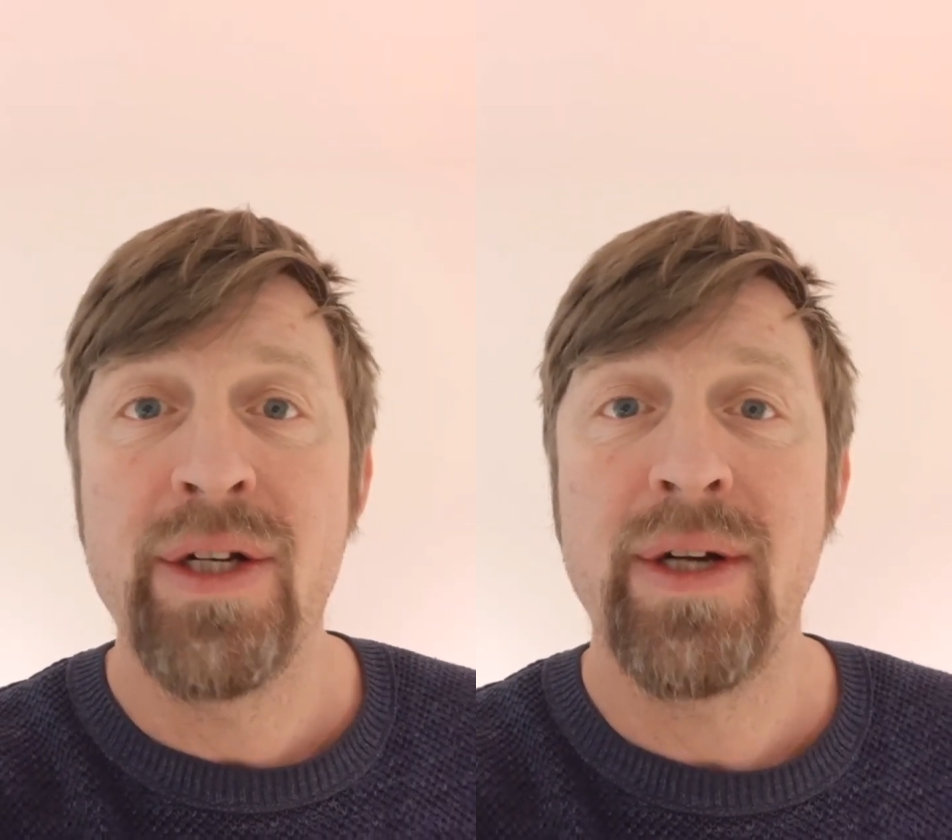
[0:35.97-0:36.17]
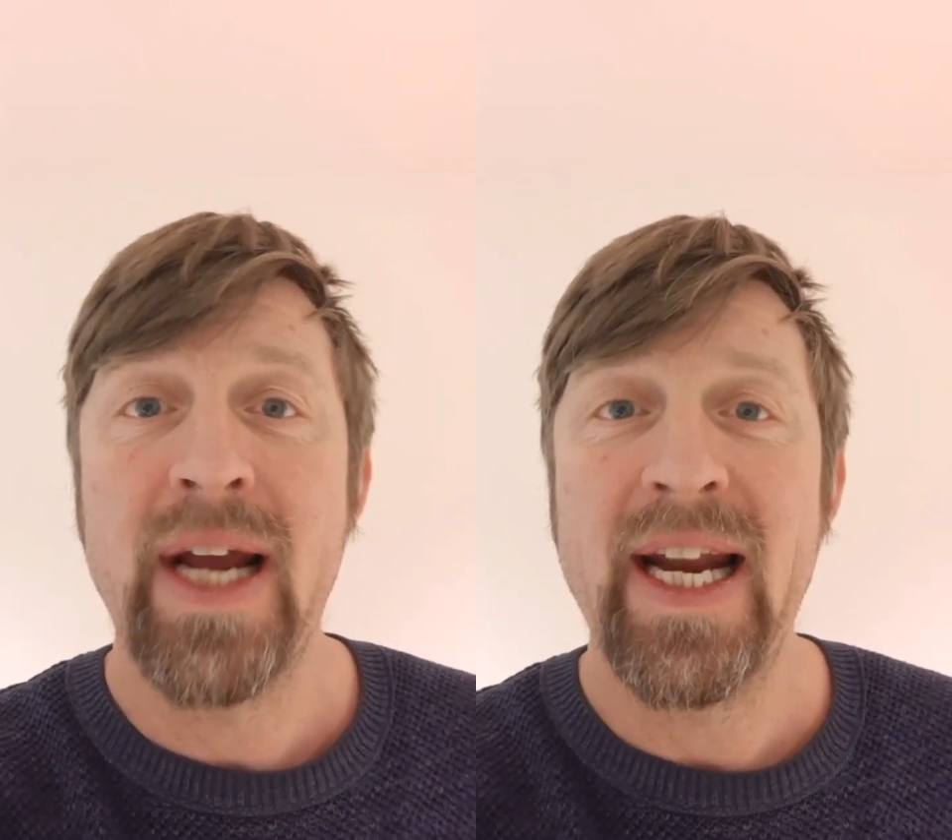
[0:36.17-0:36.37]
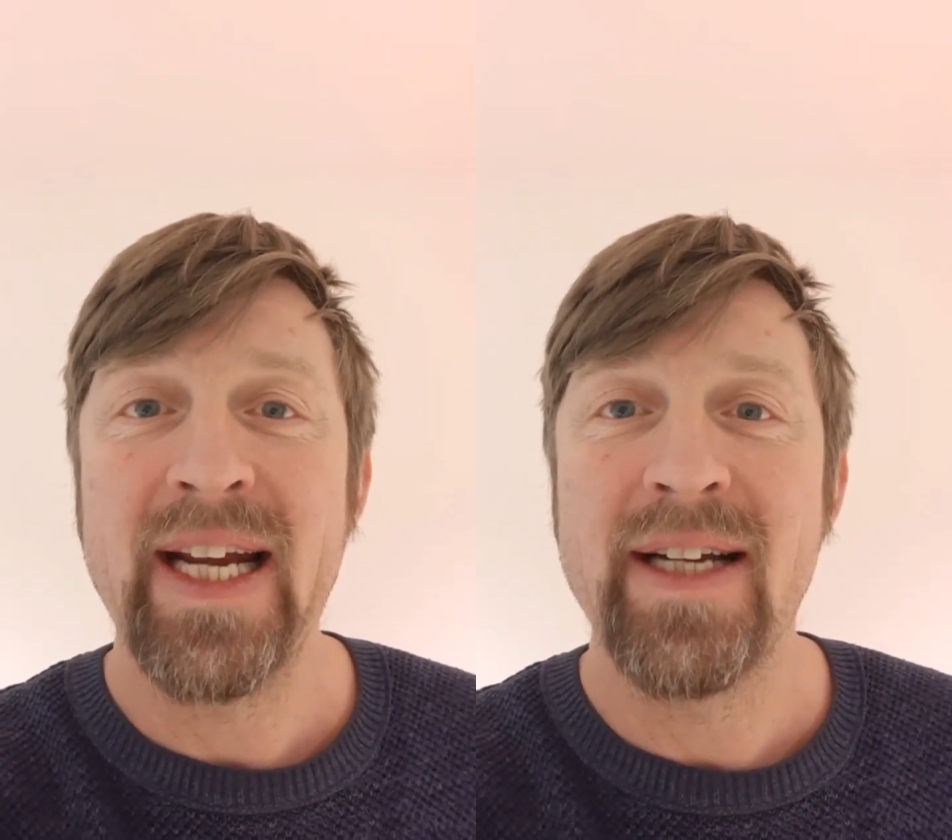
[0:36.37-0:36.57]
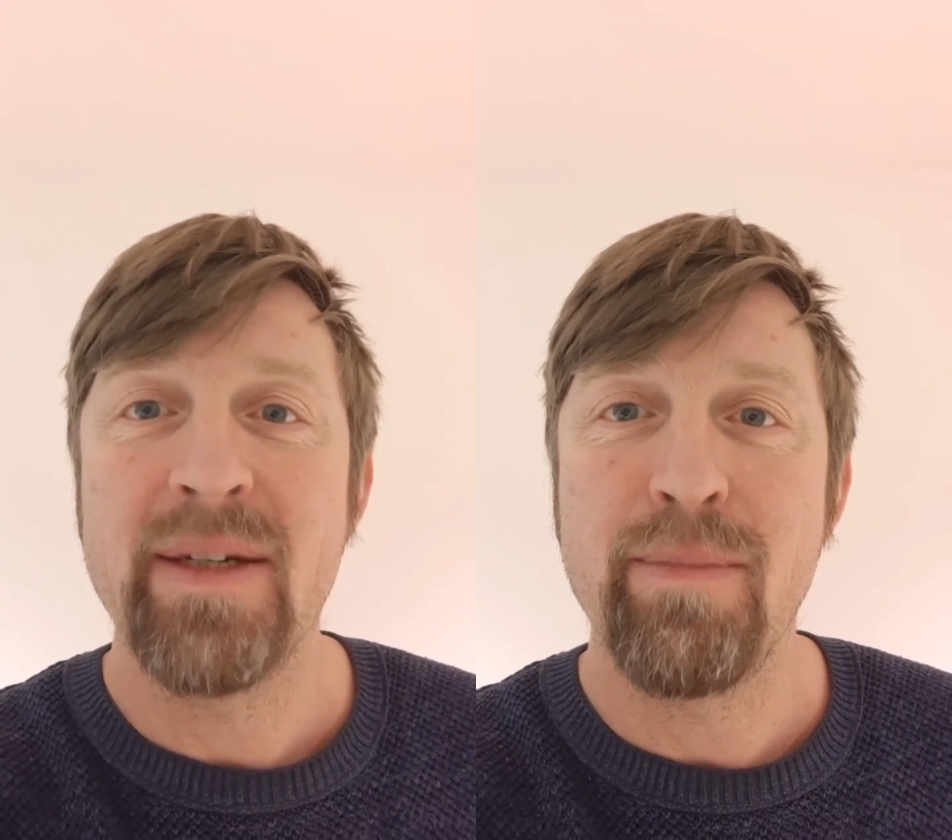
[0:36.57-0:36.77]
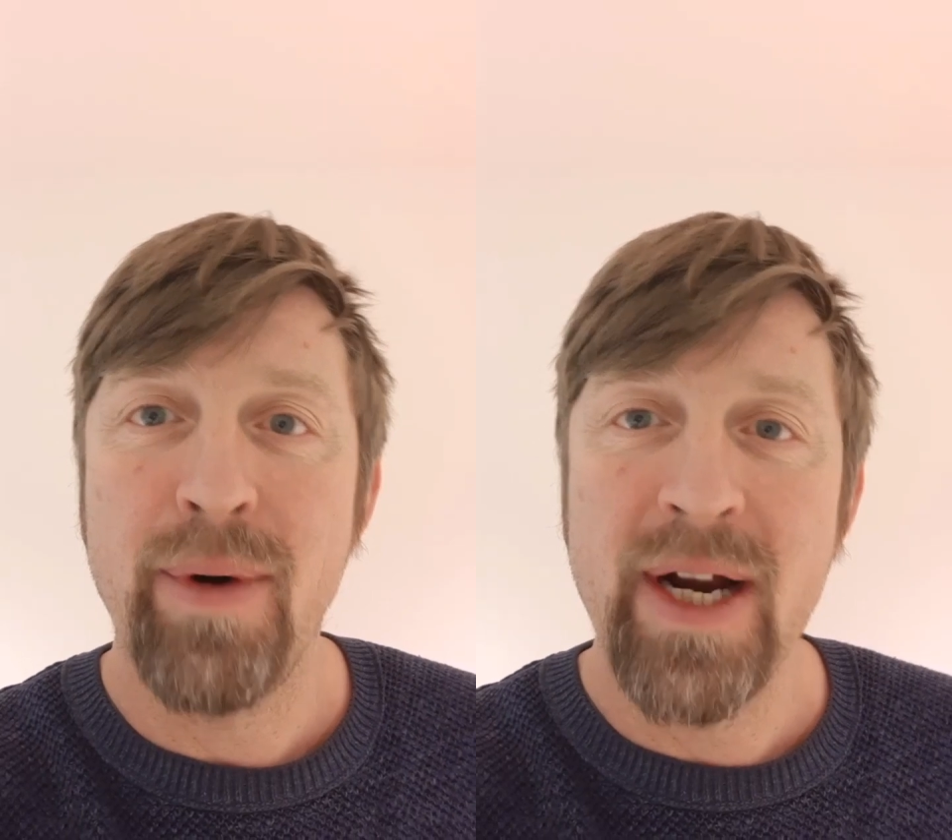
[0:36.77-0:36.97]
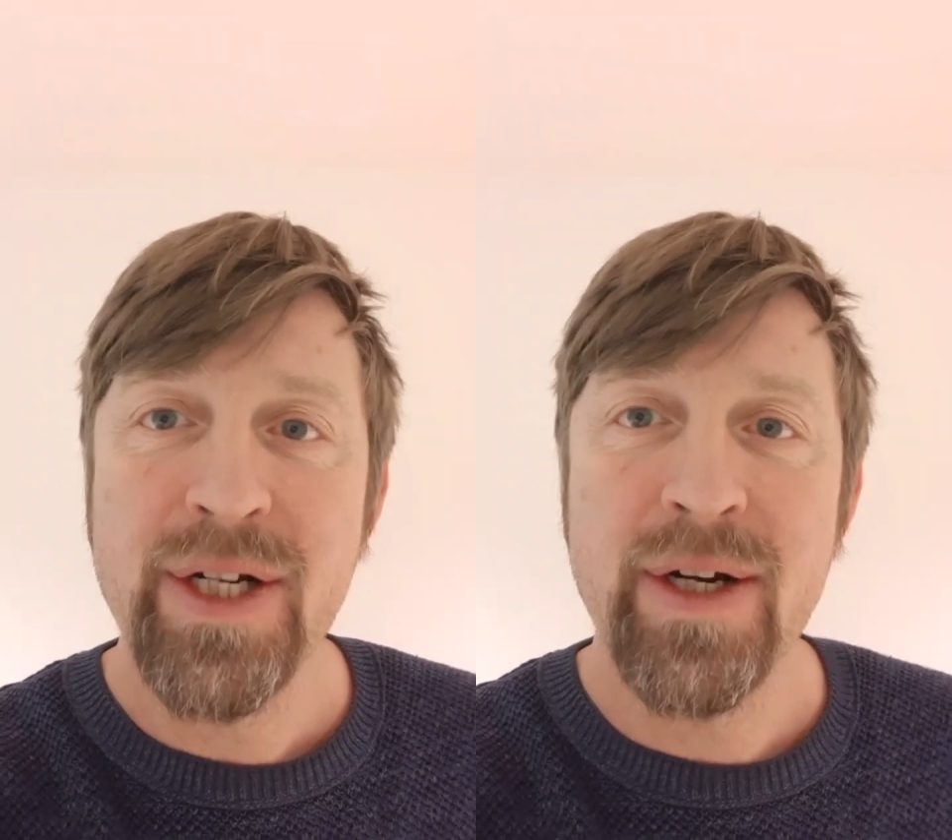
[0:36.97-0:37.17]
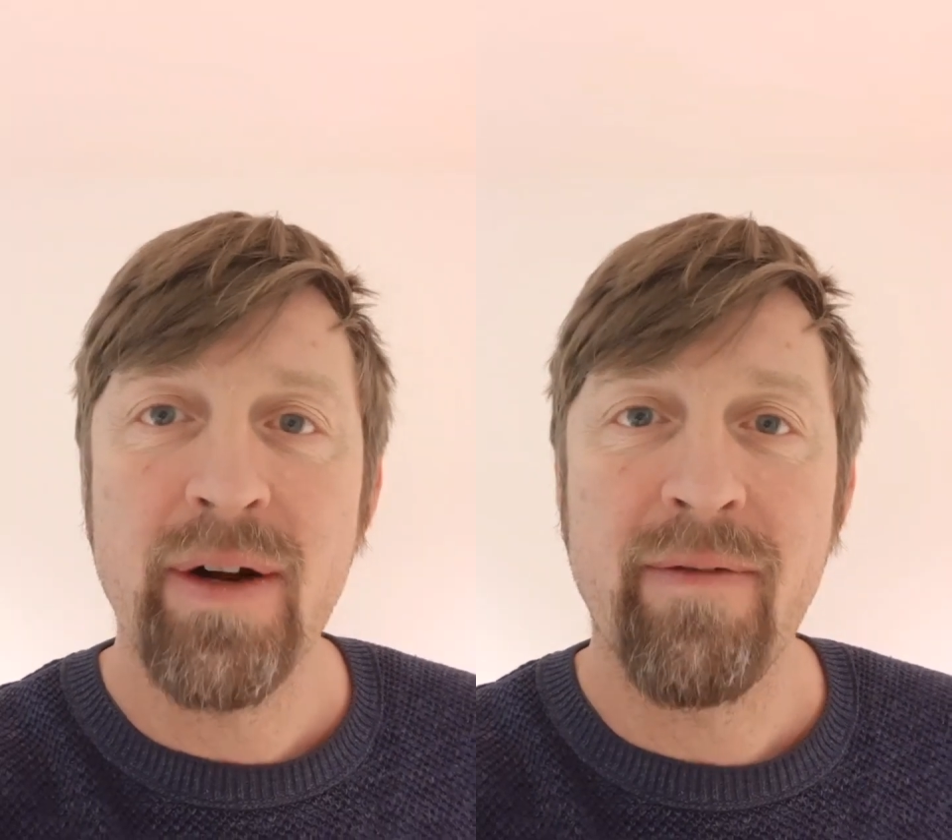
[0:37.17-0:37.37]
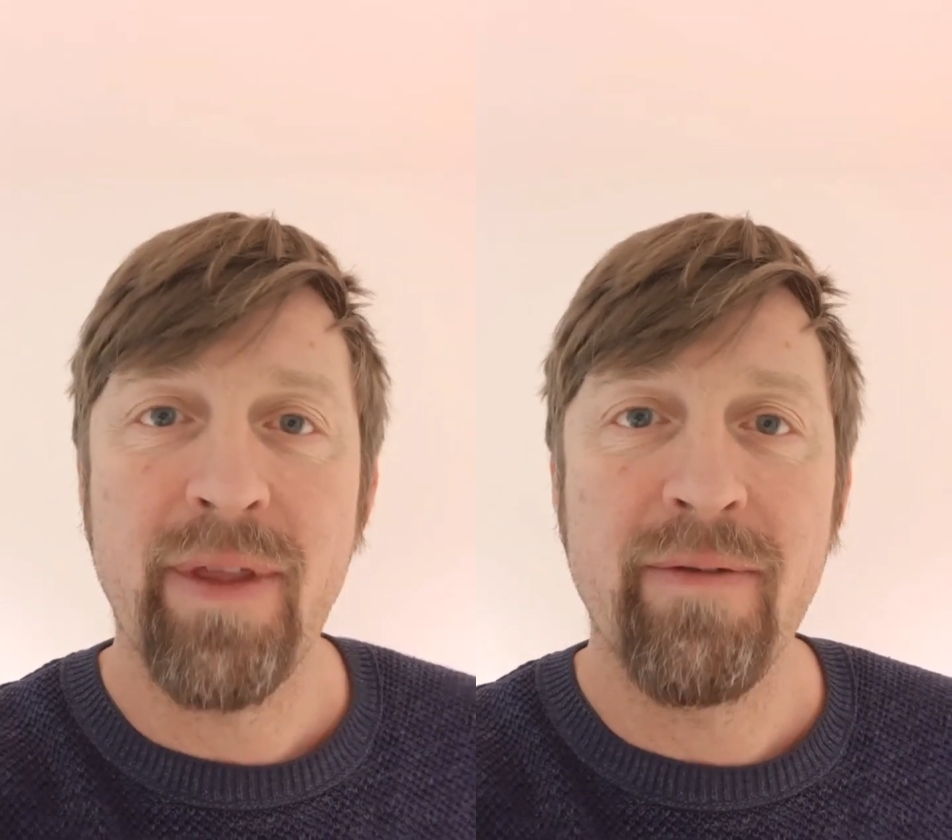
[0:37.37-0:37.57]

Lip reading: to getting an impression of